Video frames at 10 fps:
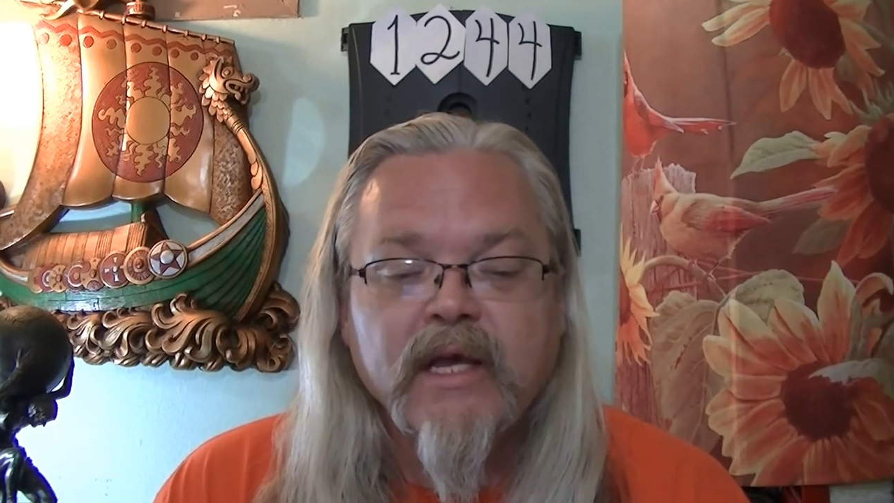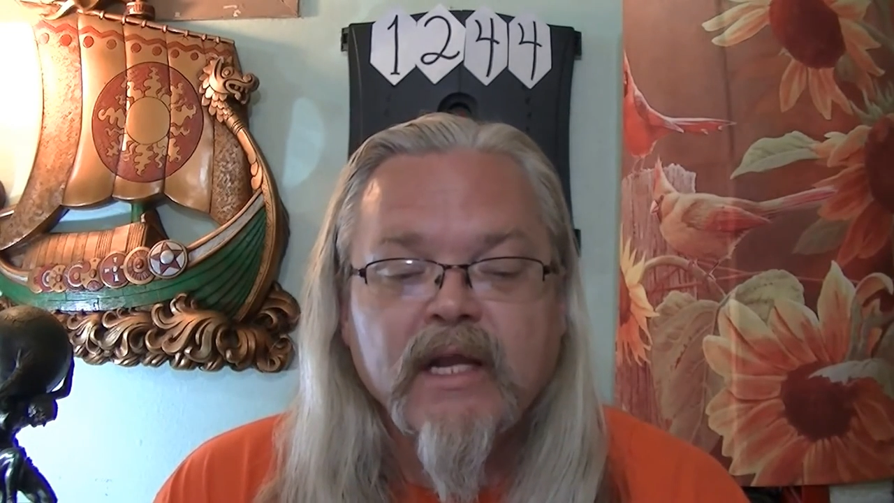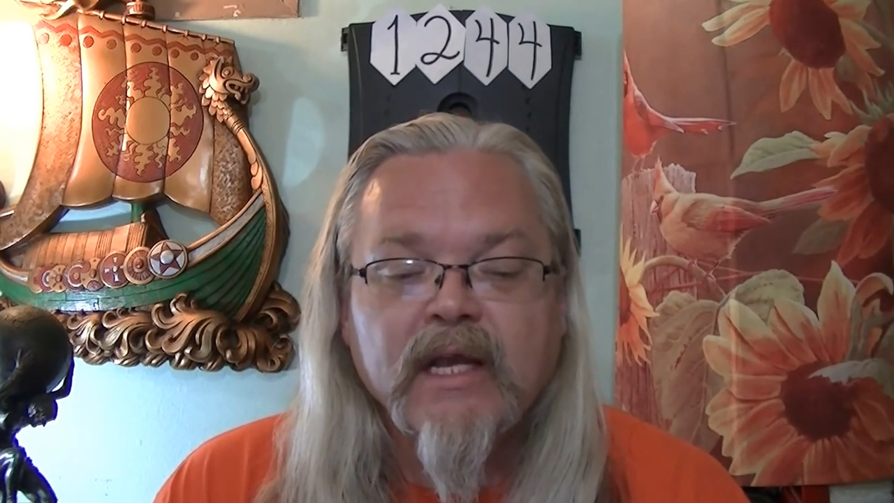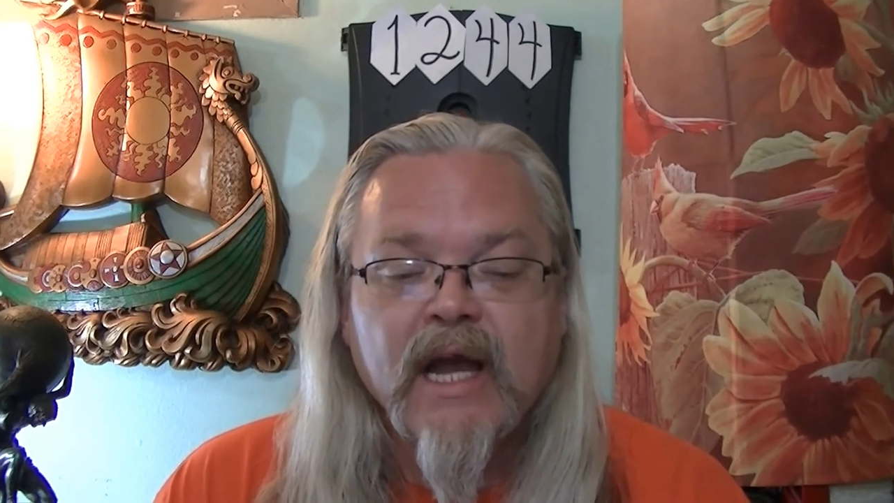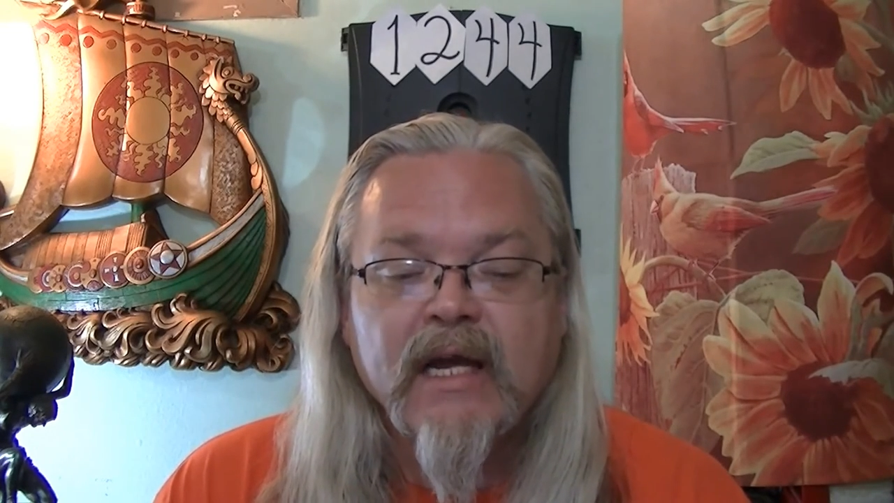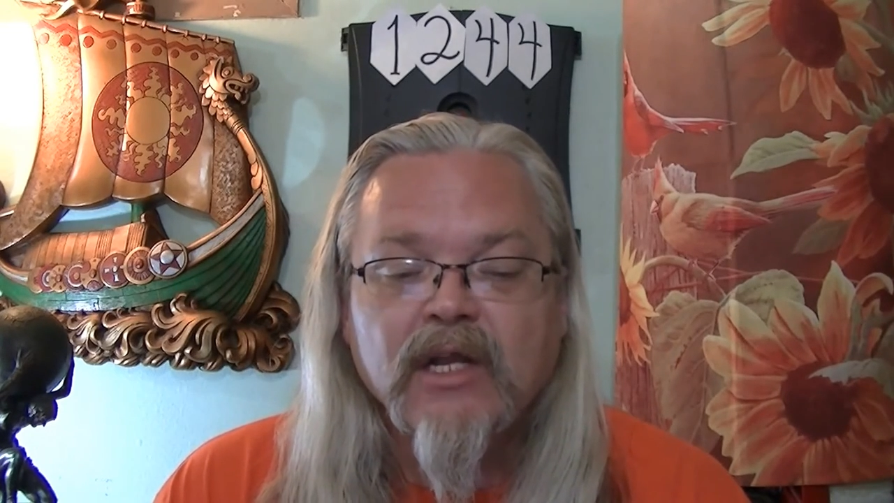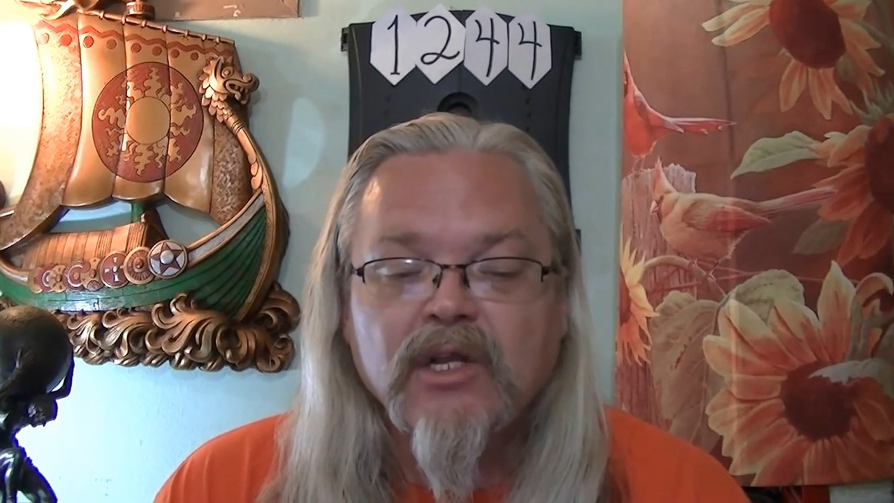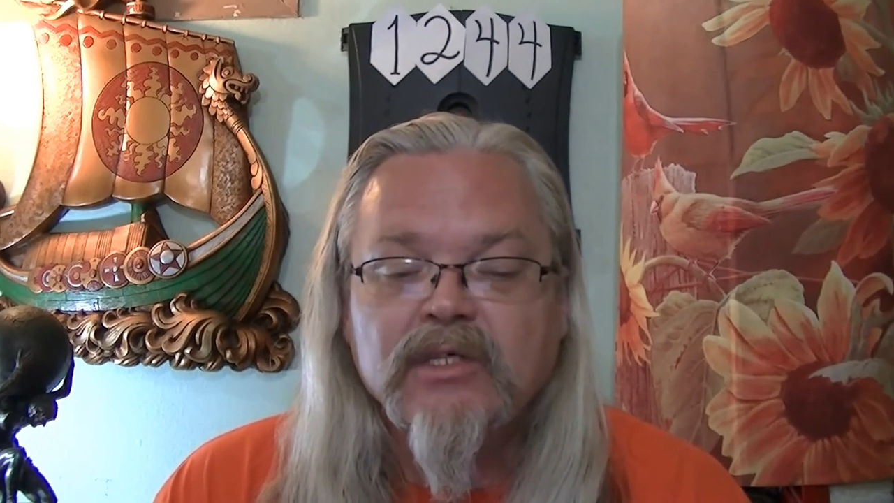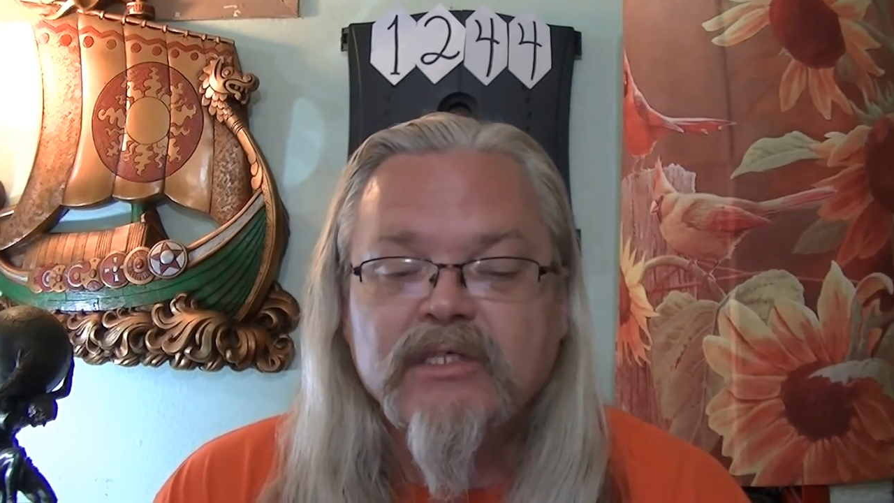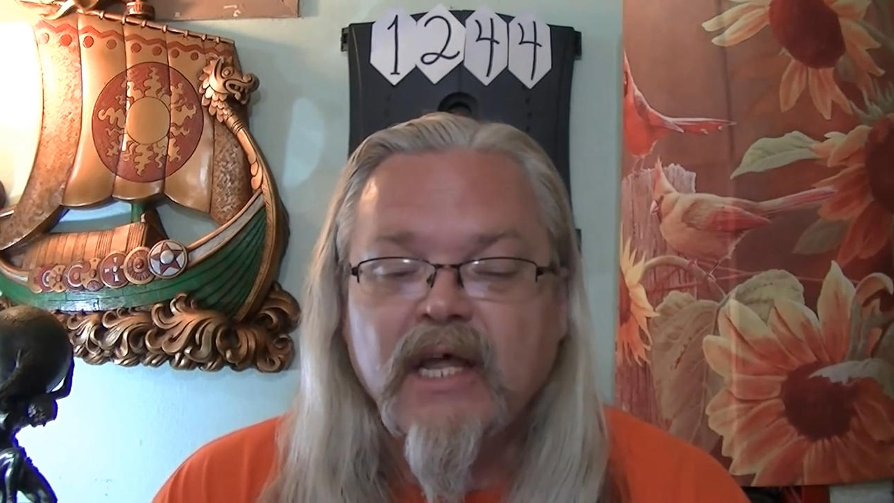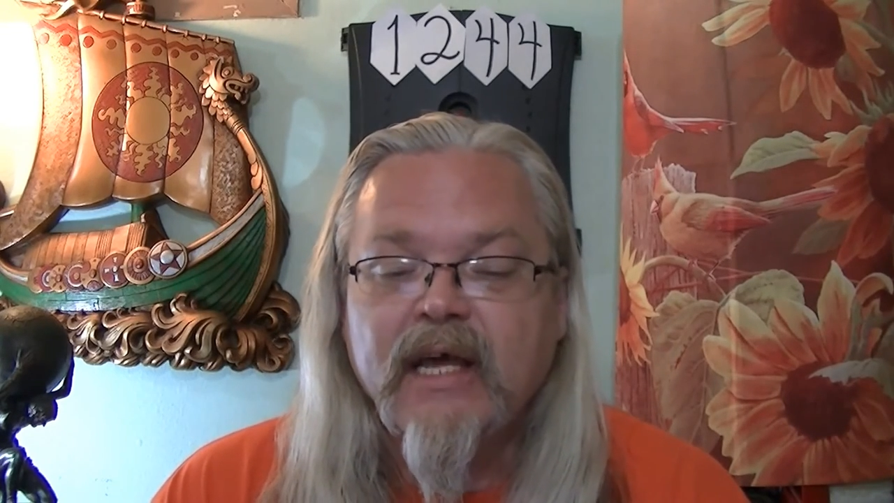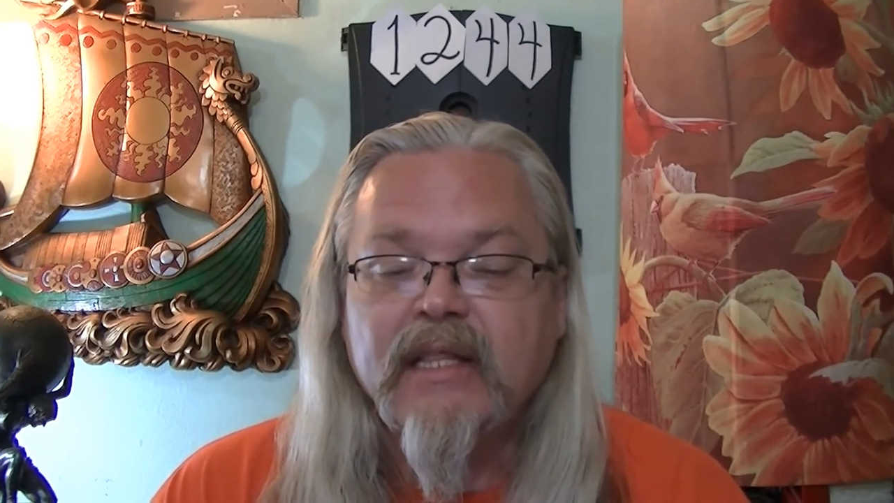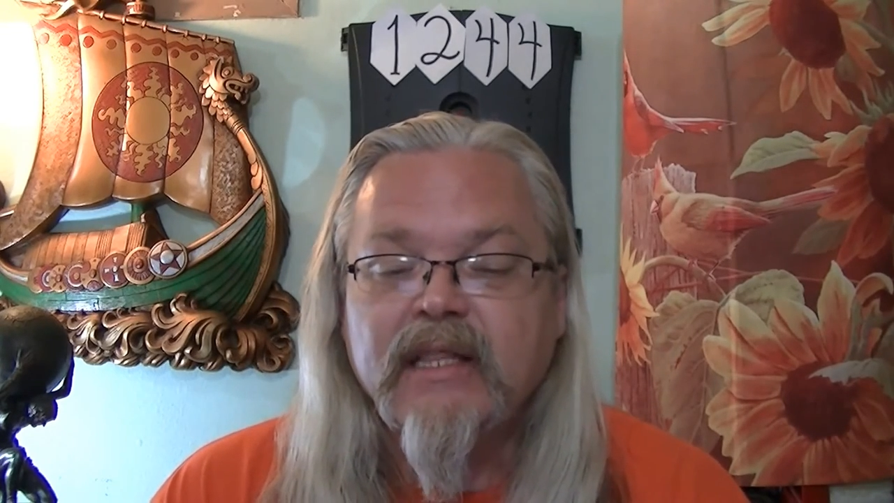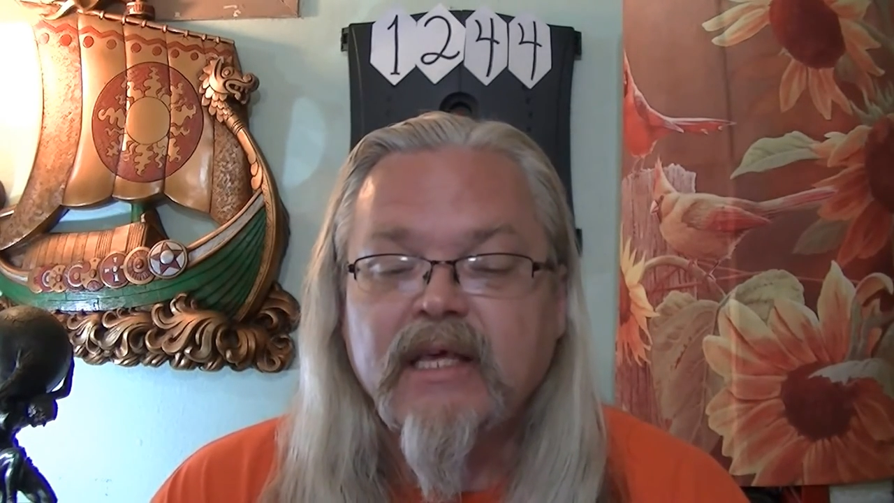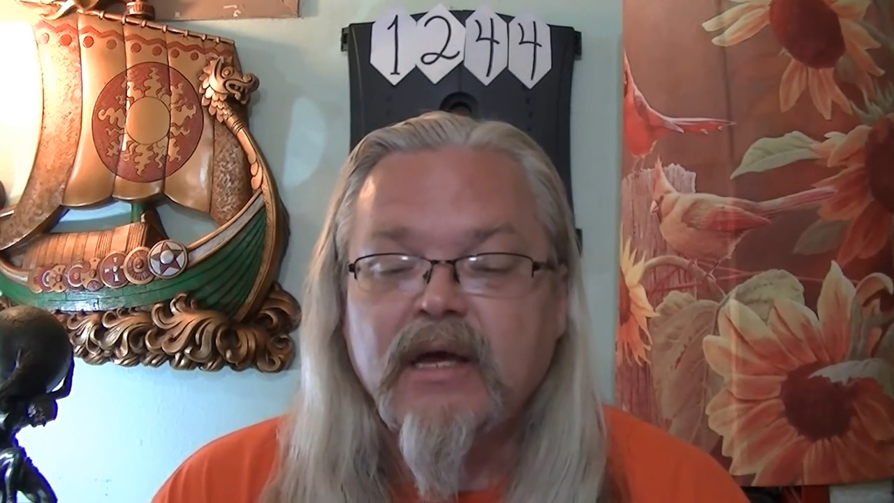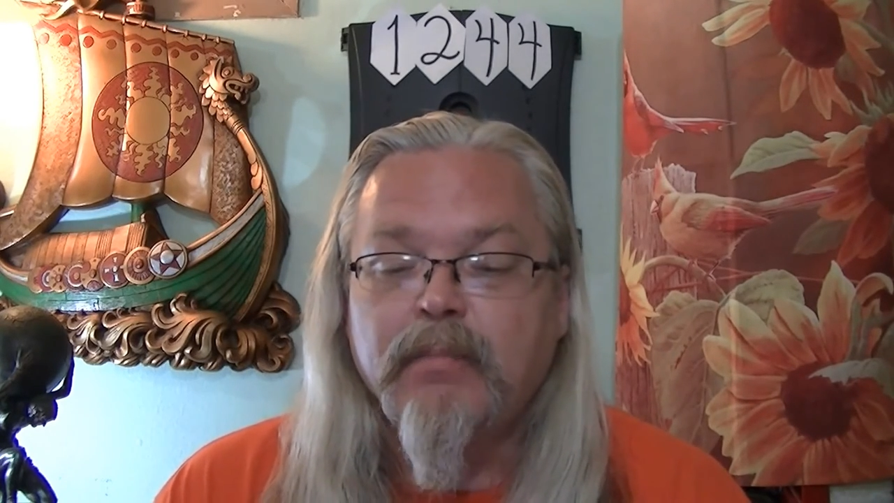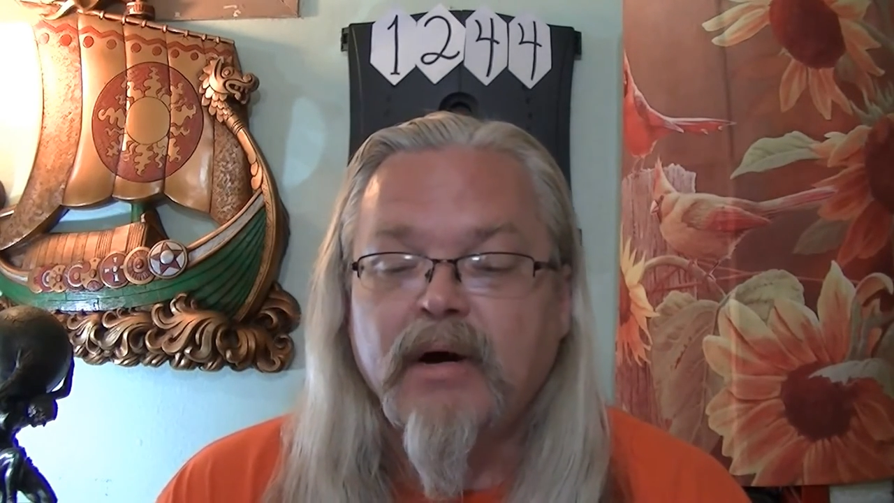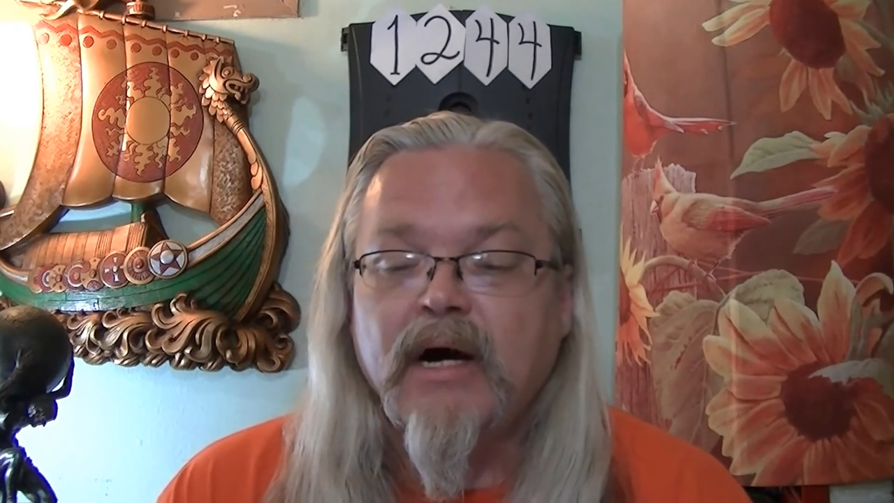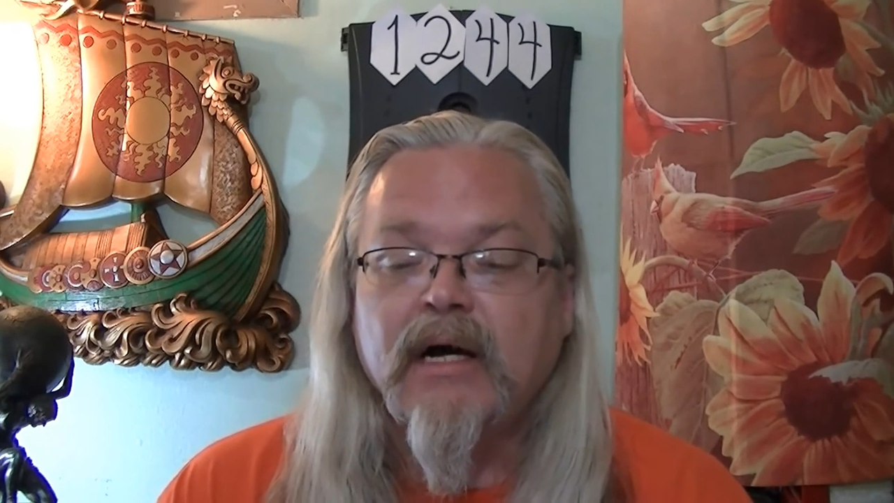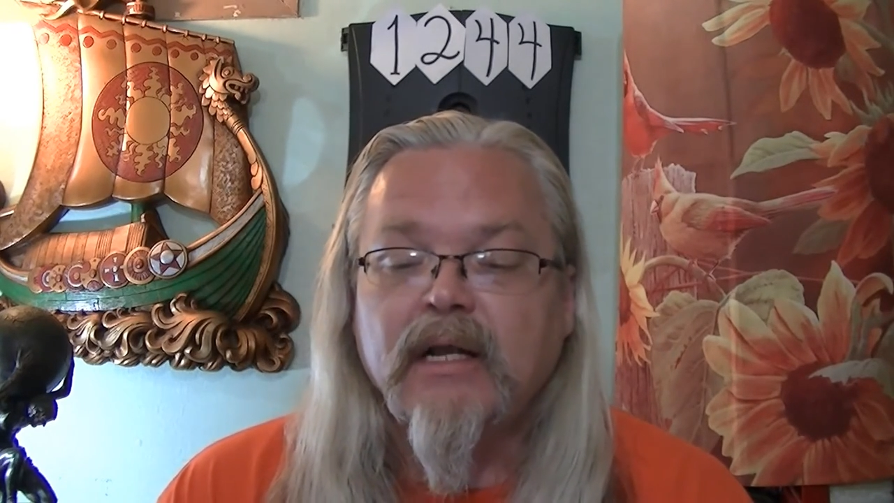it kind of looks like the
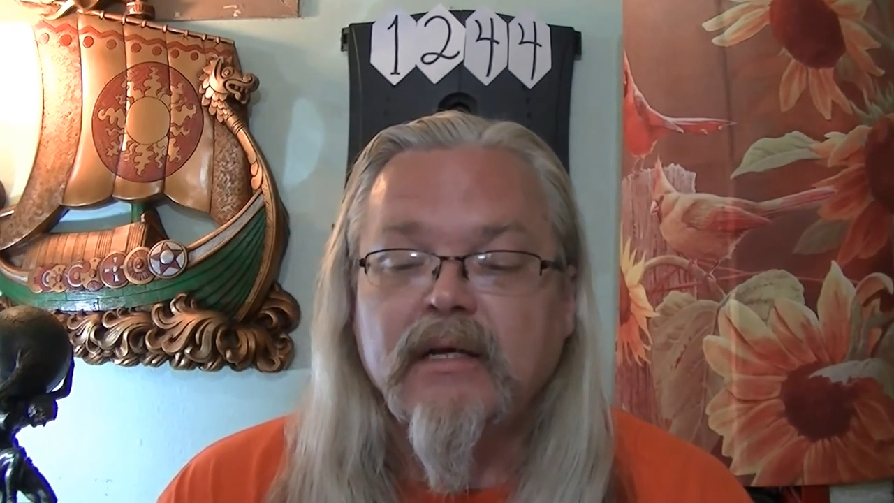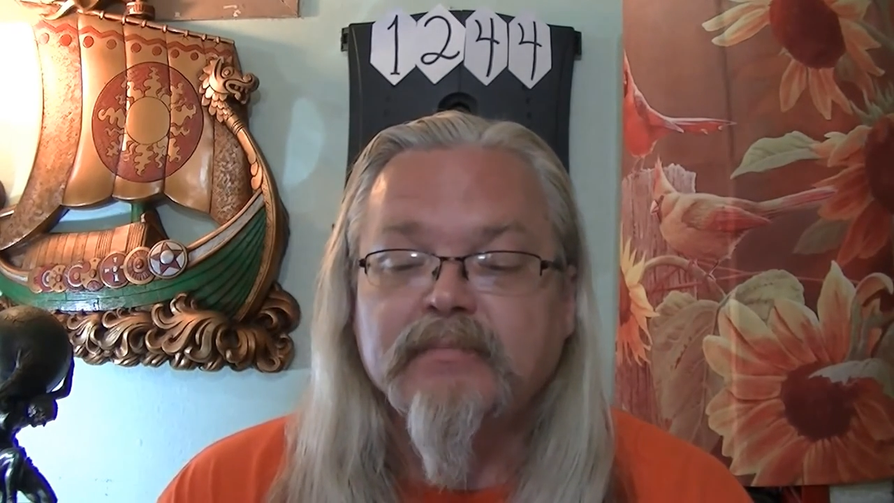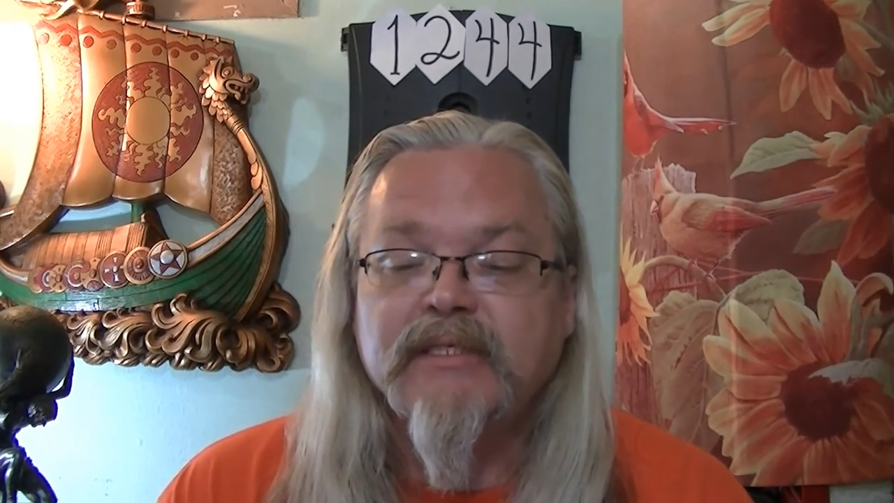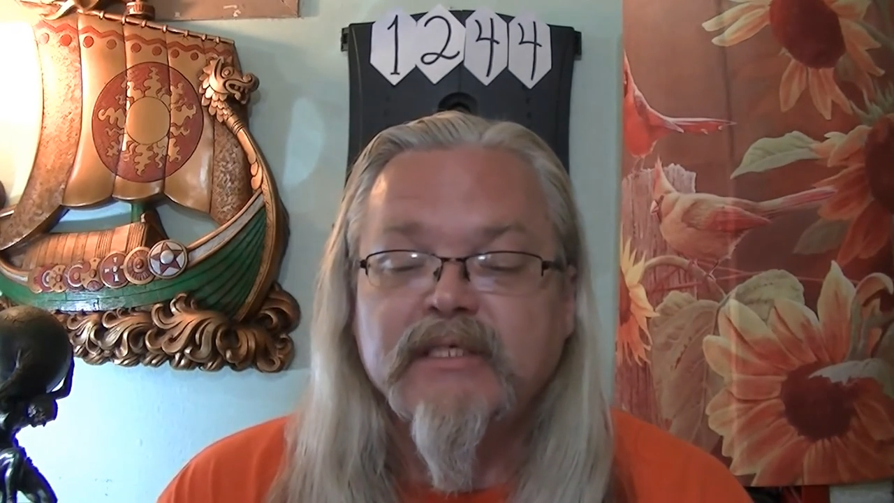apocalypse,